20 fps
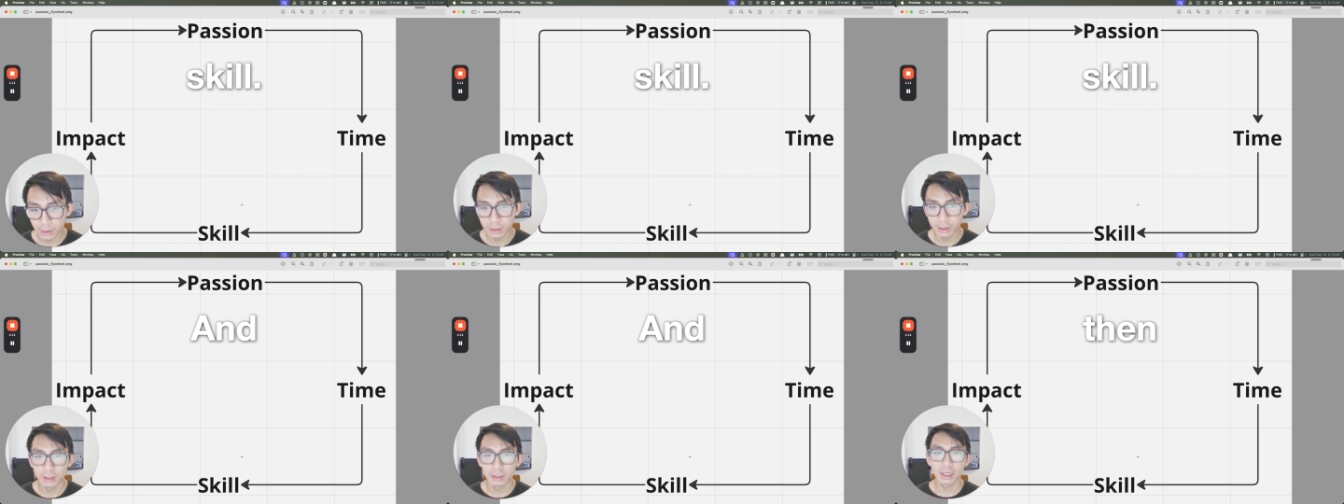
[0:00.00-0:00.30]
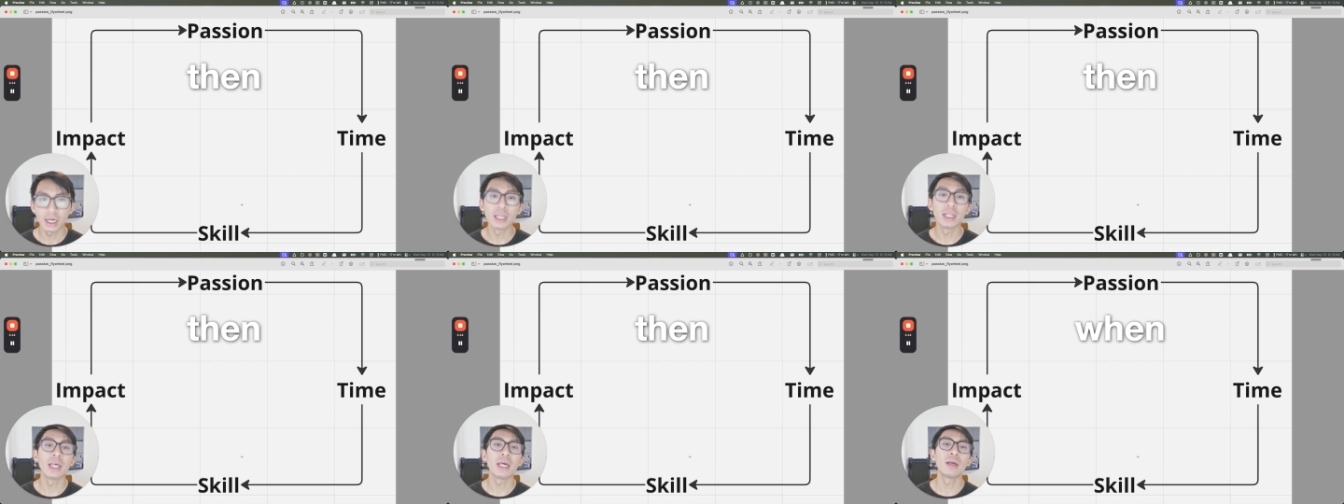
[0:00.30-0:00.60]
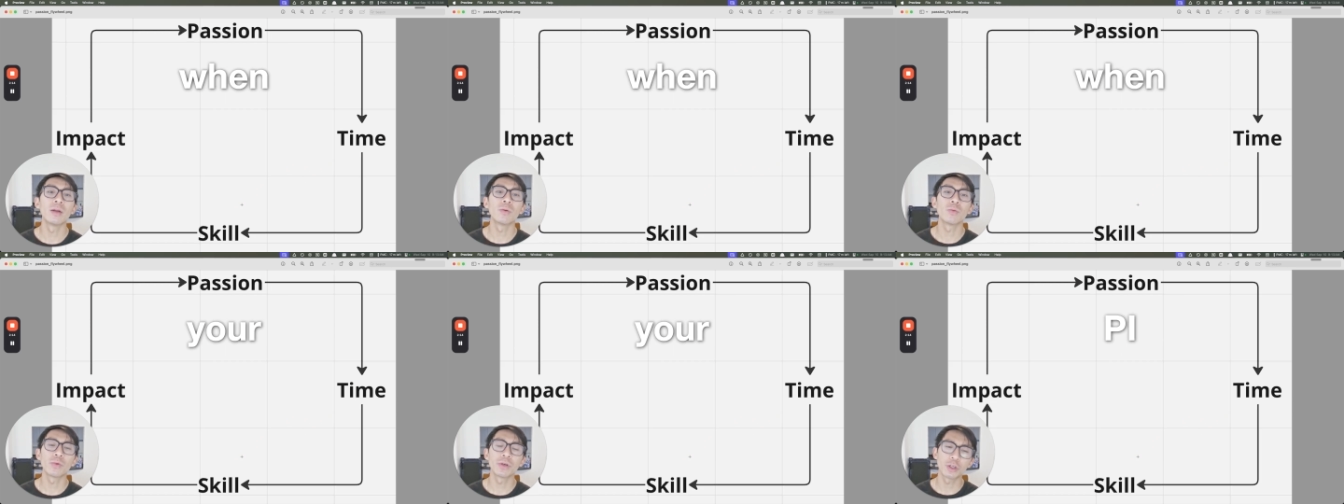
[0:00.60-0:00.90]
And then
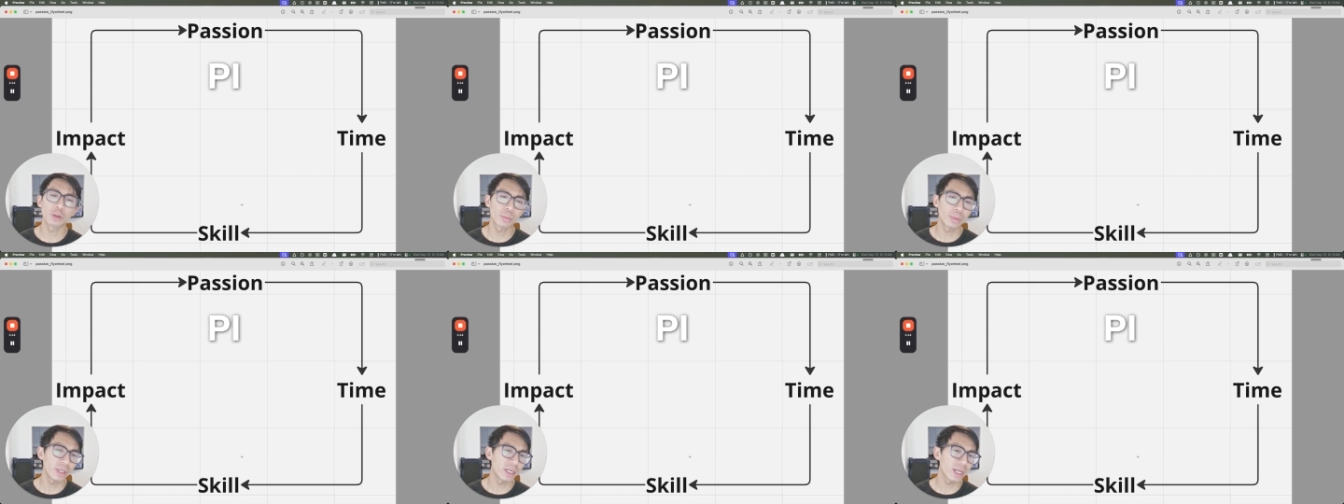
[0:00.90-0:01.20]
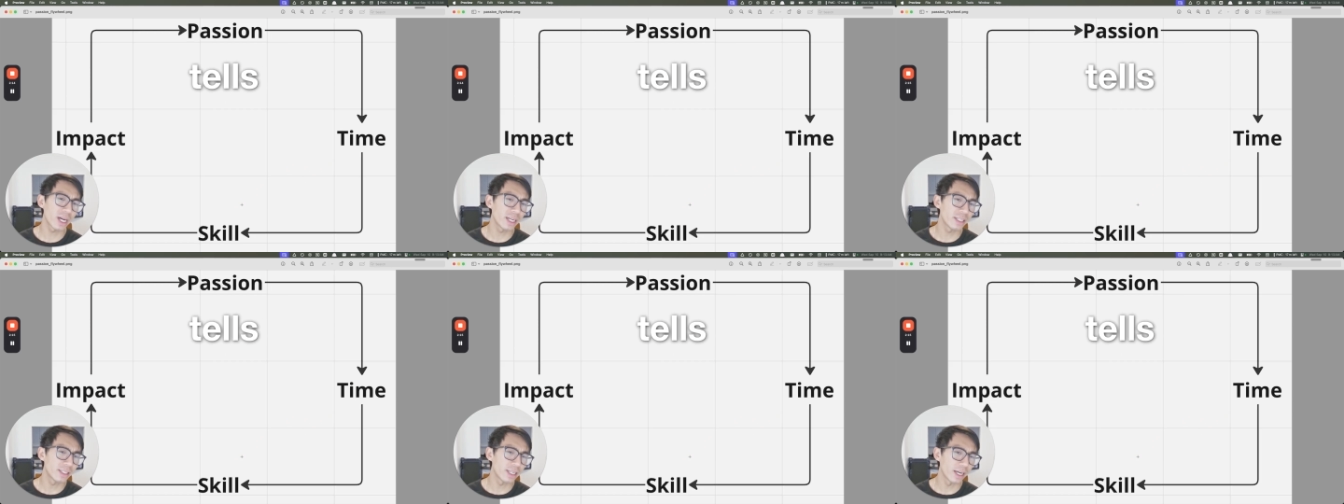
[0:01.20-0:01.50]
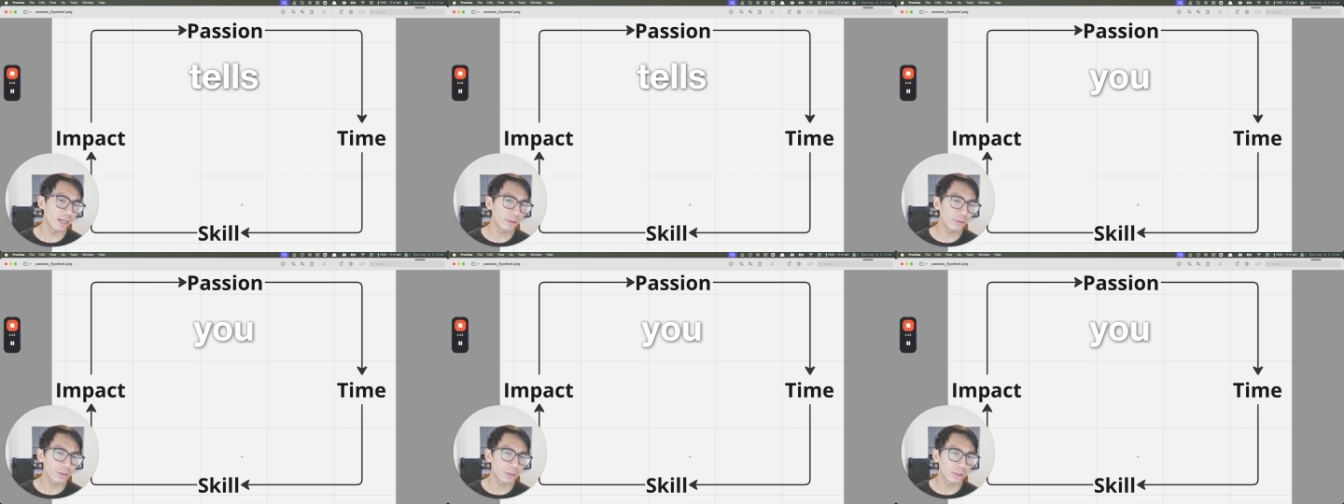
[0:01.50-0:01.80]
when your P I
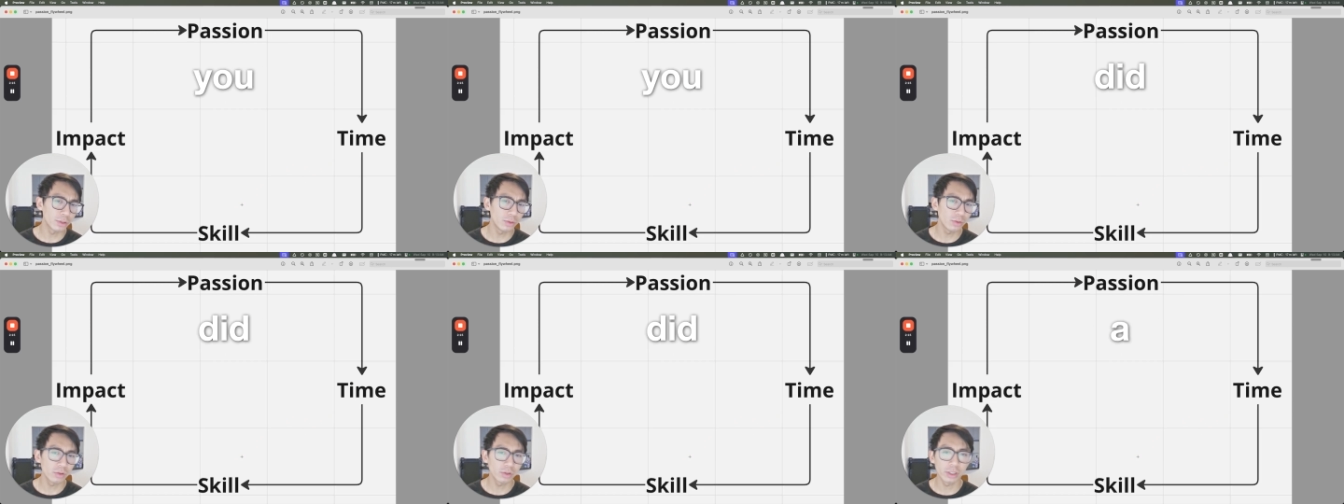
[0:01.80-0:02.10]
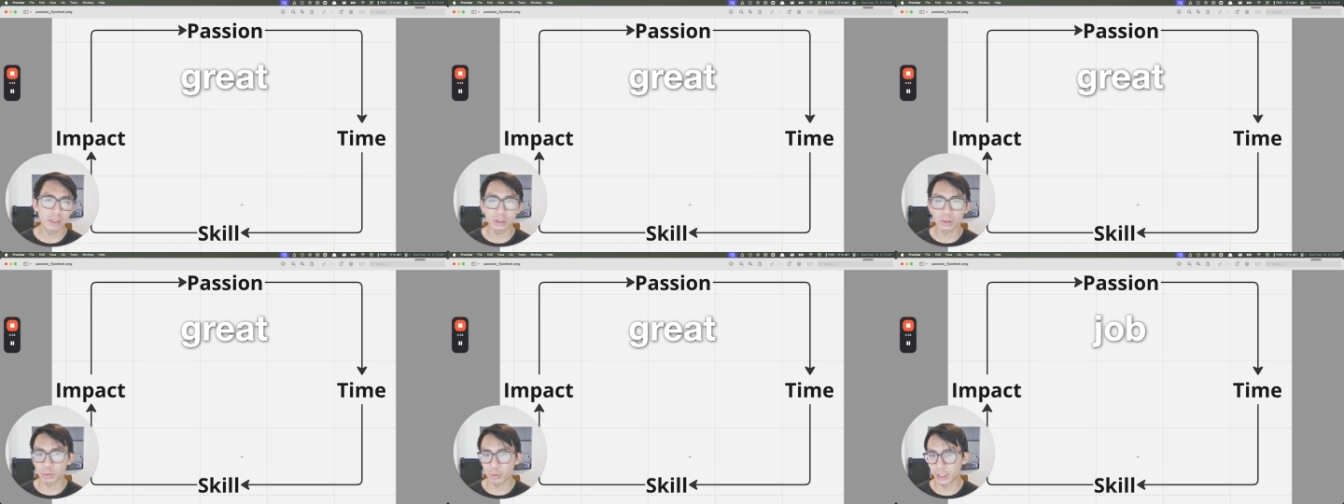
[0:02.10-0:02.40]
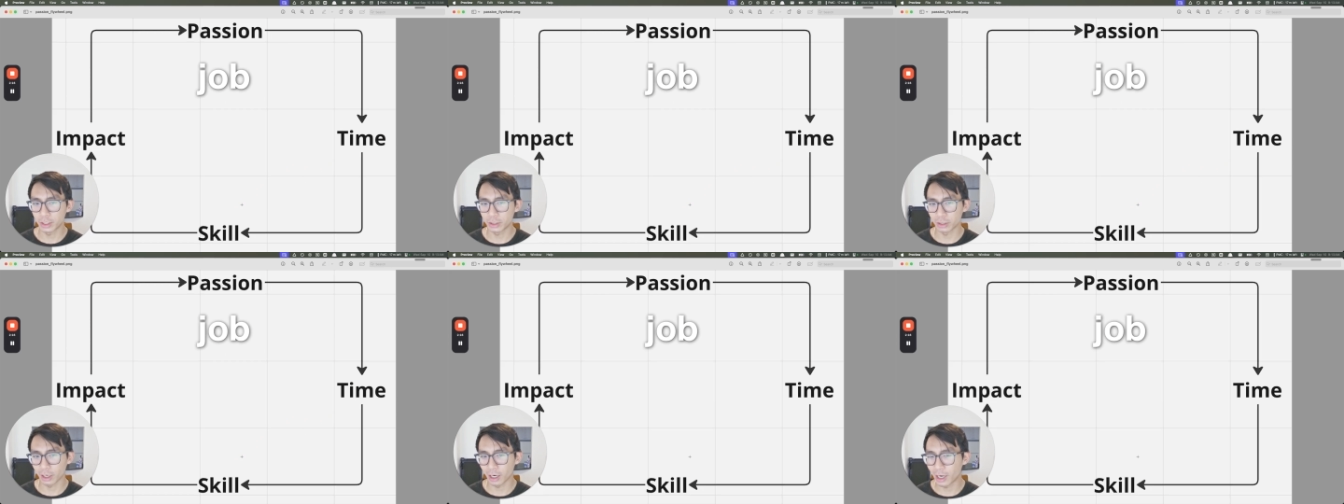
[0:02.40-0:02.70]
tells you you did a great
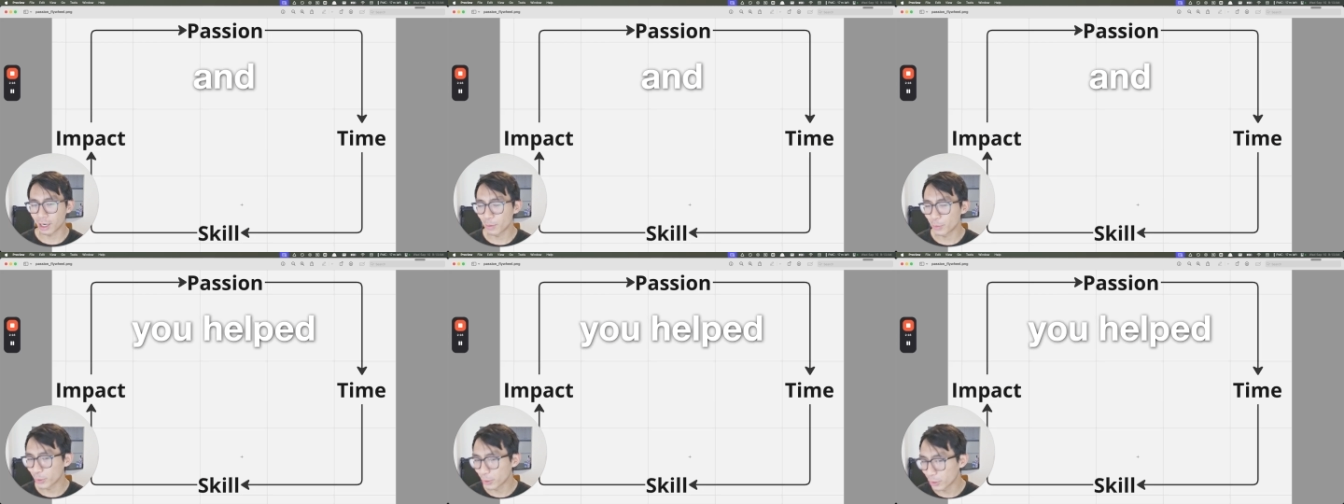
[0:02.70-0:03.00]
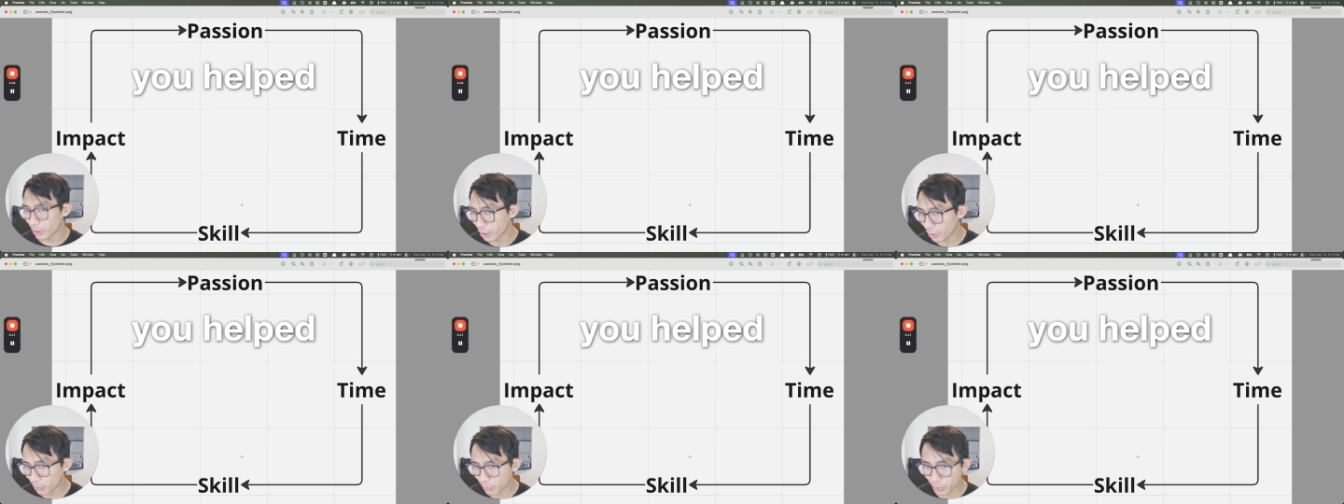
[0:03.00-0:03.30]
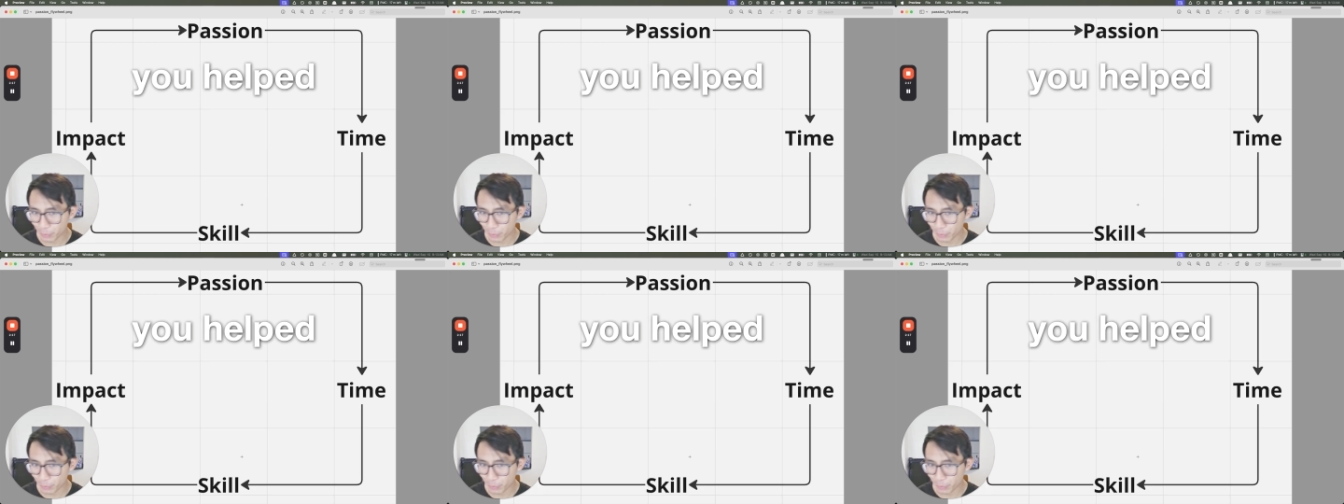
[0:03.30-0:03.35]
job and you help